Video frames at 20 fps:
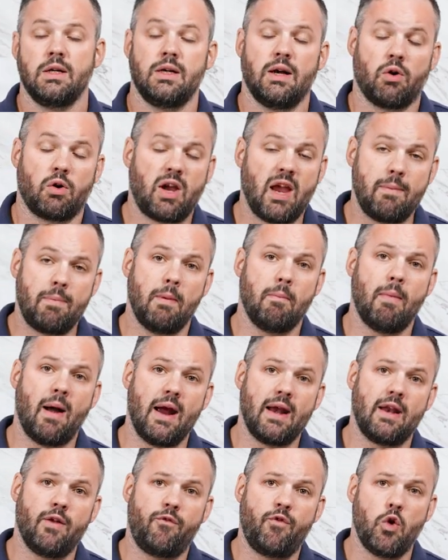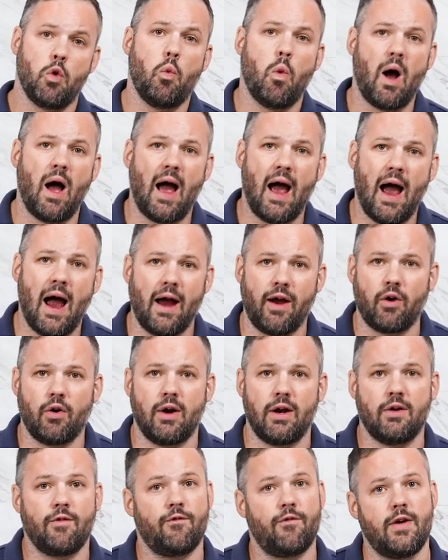Now keep in mind if you want higher end